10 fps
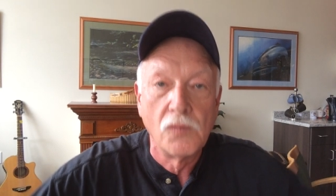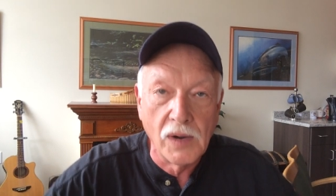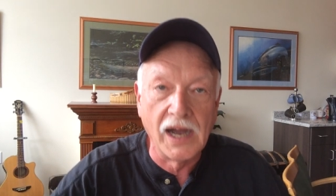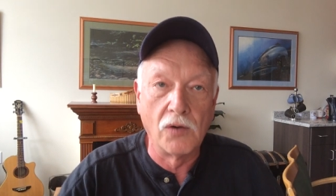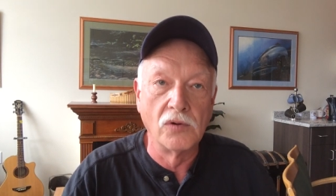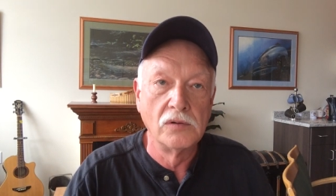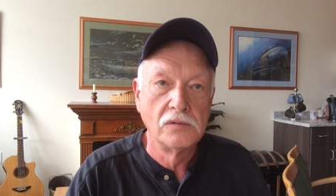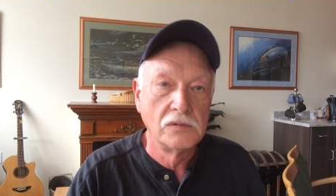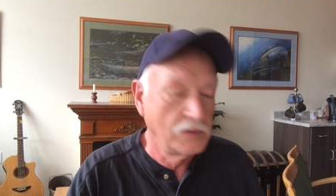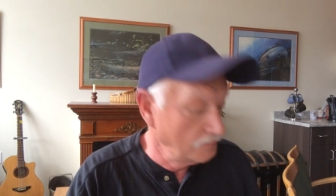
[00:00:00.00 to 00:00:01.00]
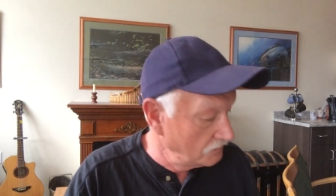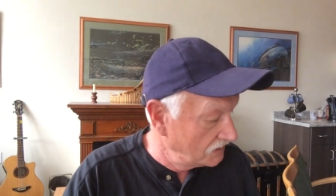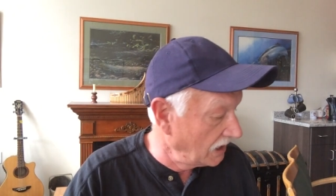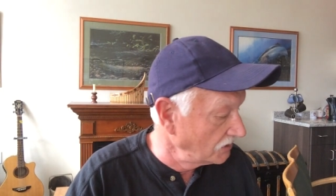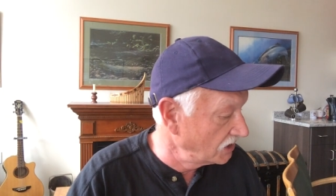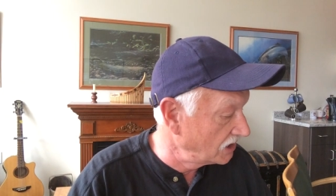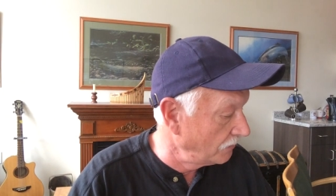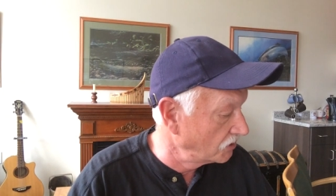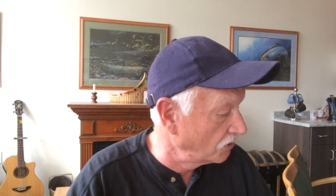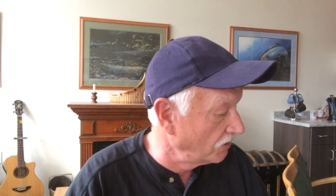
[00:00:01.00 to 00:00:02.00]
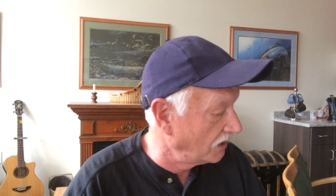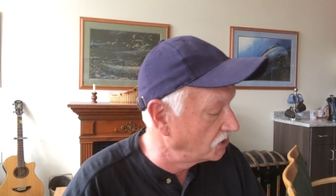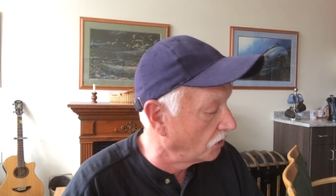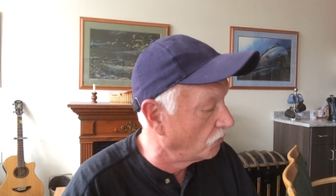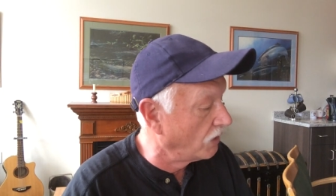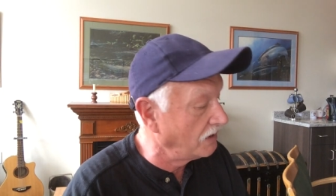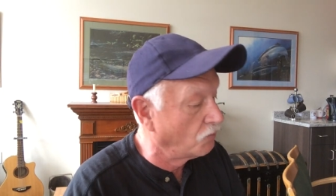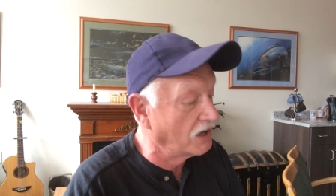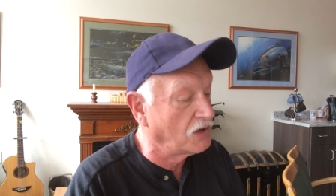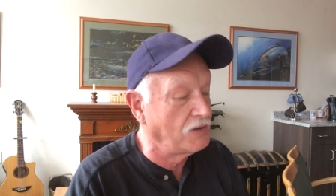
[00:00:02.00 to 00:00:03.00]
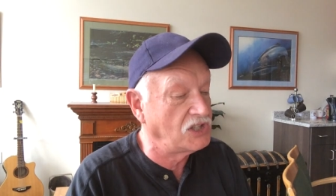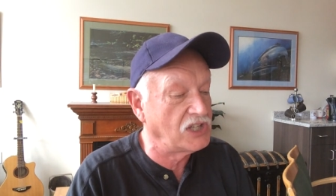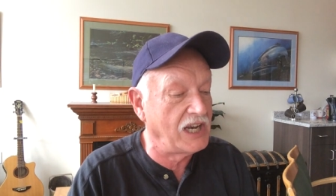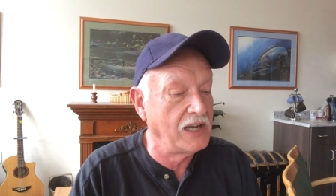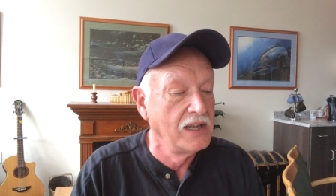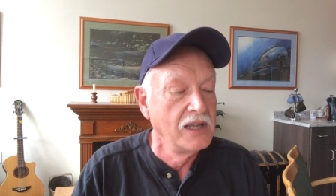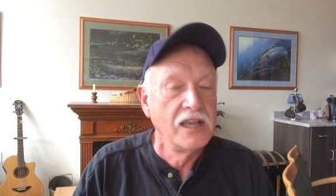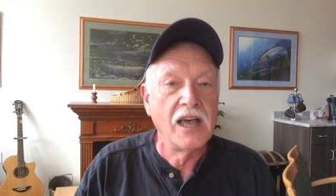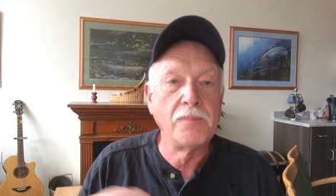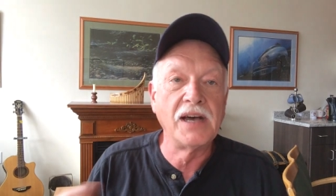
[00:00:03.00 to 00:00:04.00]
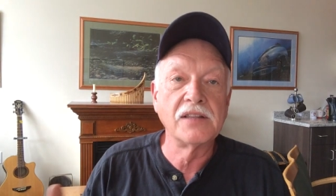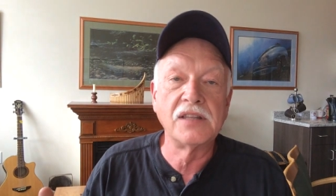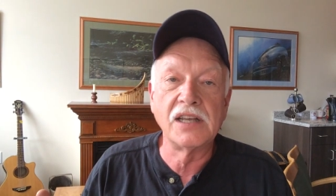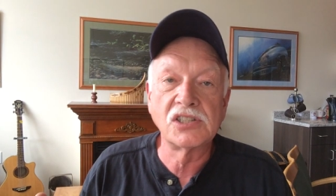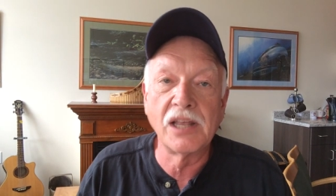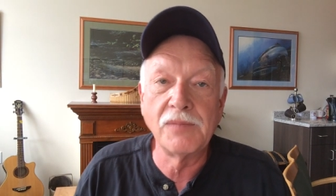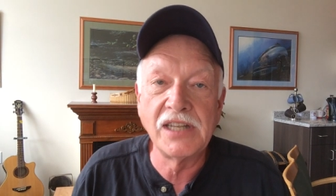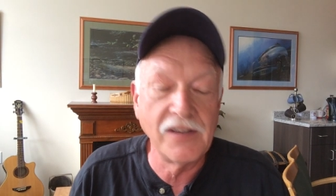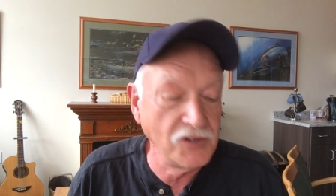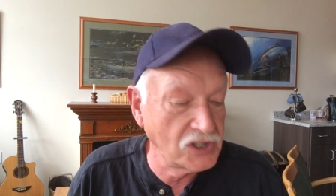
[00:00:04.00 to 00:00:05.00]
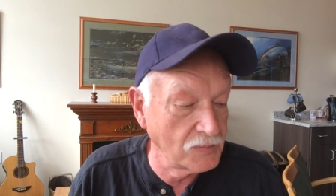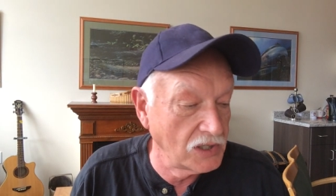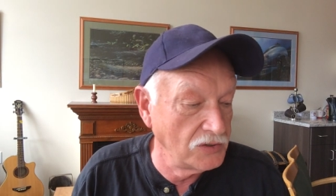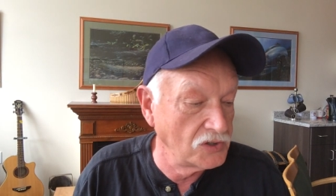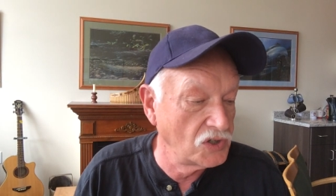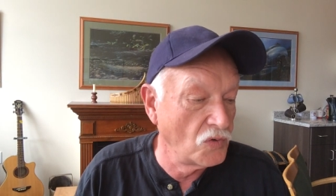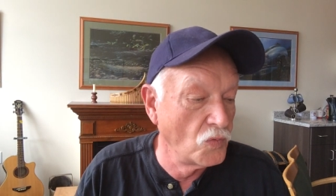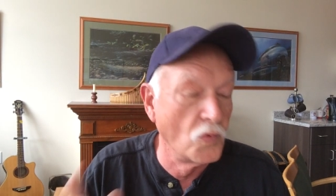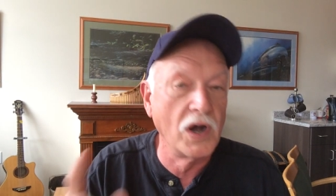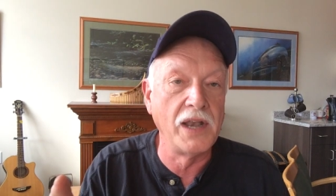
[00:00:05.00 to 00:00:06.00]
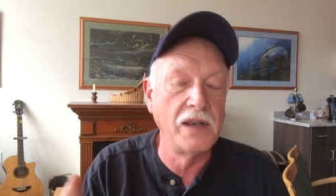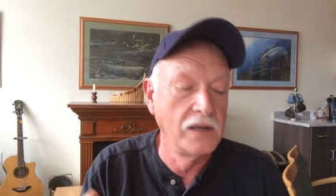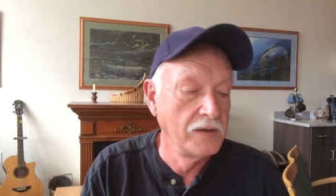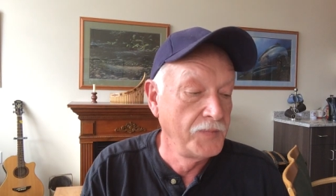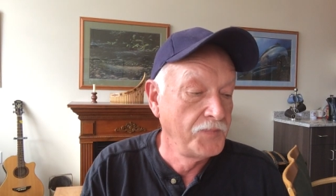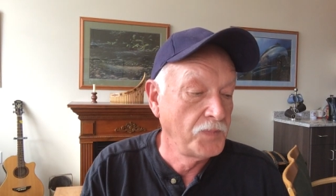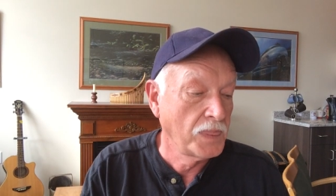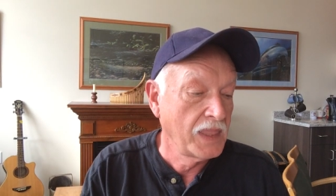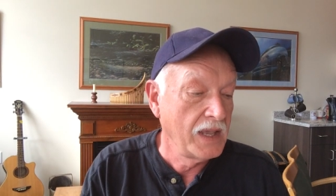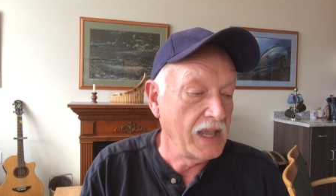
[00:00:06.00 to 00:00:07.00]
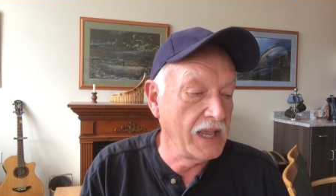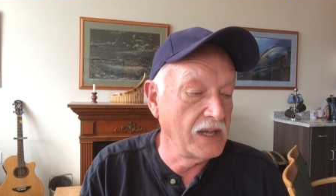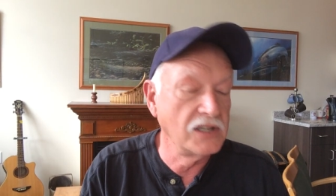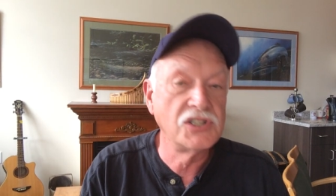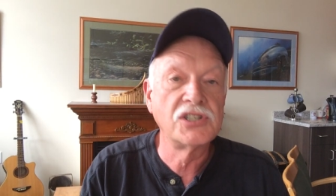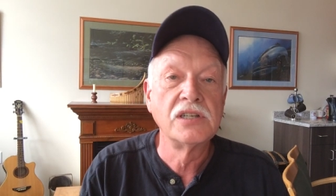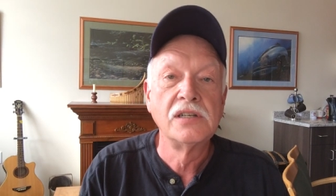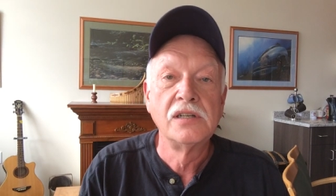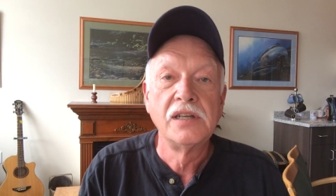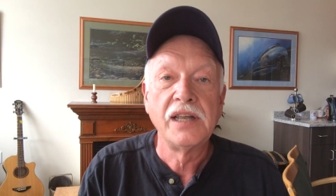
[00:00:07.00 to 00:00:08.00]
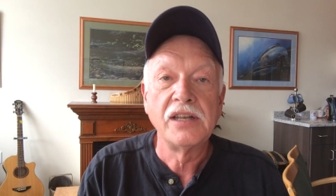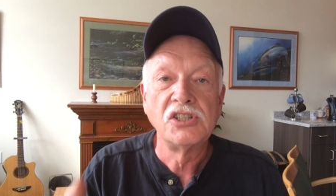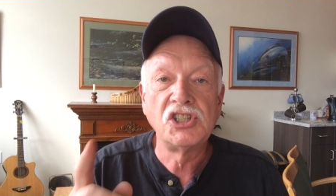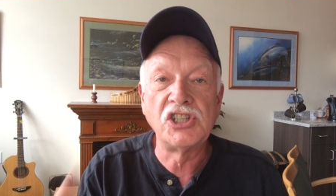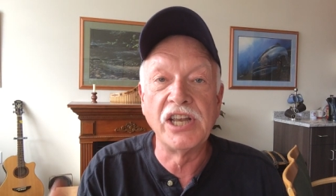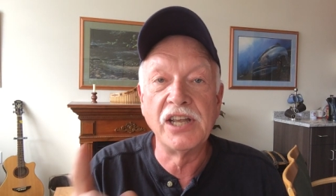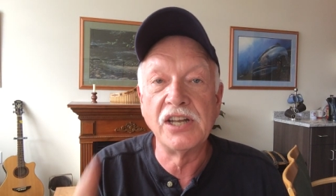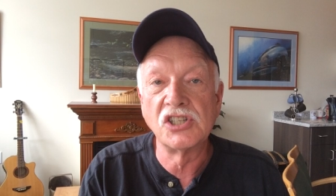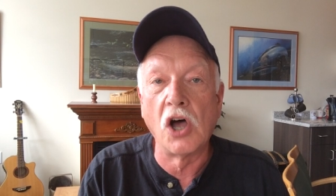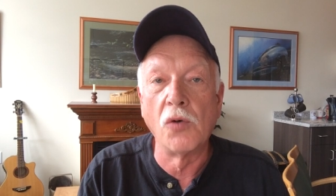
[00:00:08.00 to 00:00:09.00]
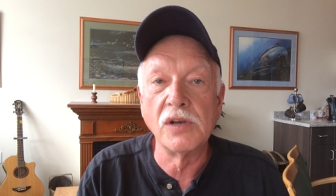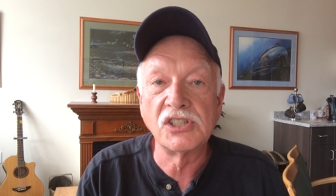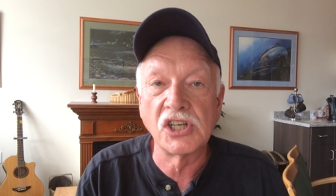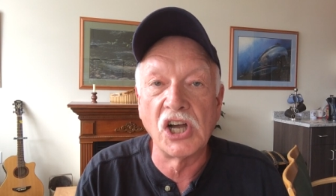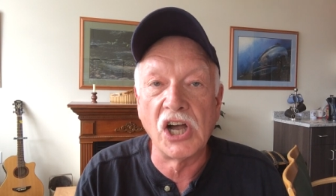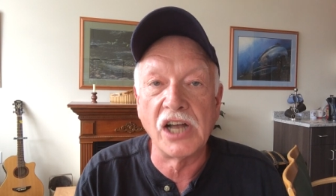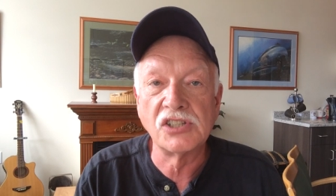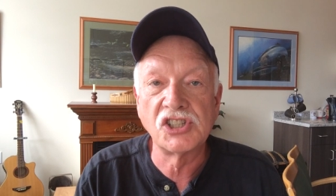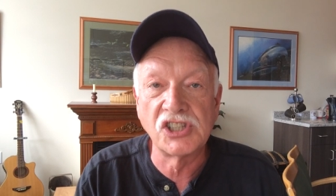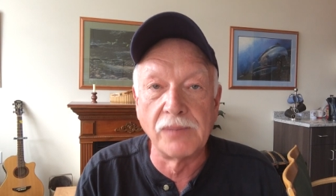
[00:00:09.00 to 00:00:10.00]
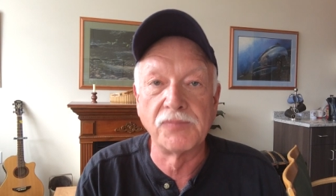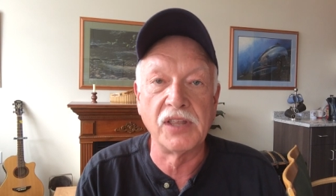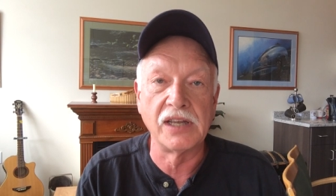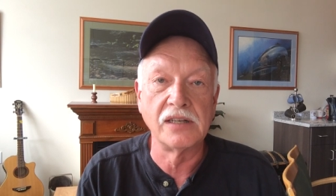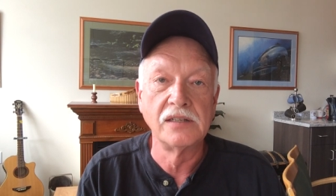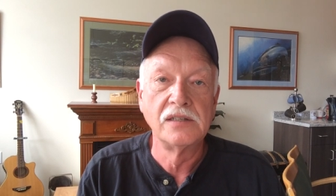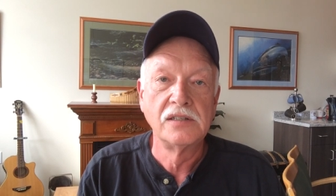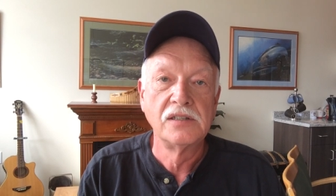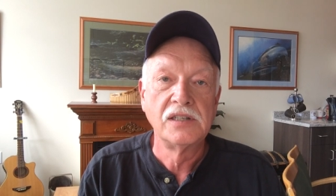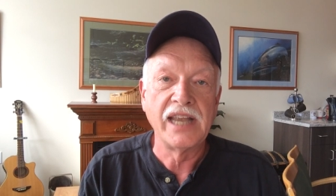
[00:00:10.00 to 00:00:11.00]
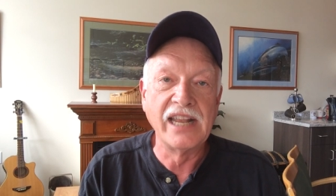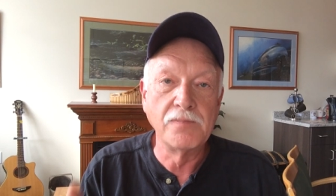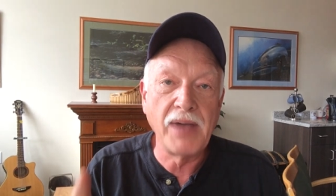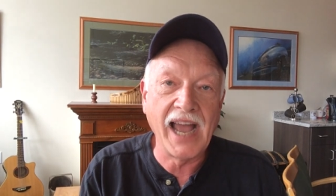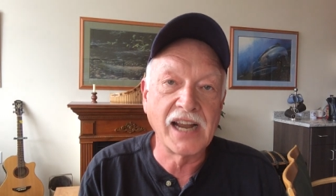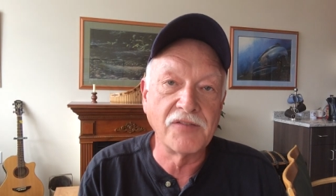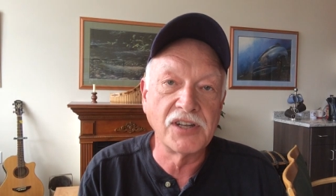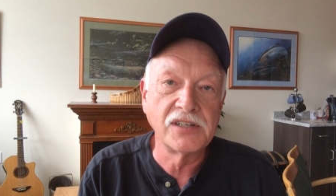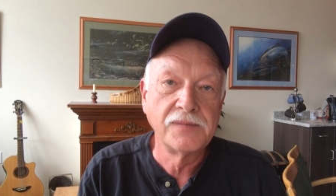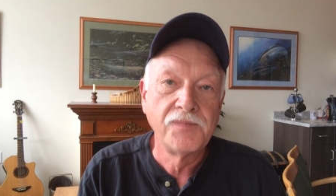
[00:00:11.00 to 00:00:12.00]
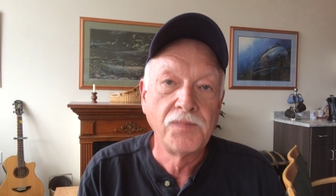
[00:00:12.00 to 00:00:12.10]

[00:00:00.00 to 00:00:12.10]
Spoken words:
Wow. Tells us something that's going on. So what can we say about this? Let me give you some clues. One is sin is always the cause, something in back of it.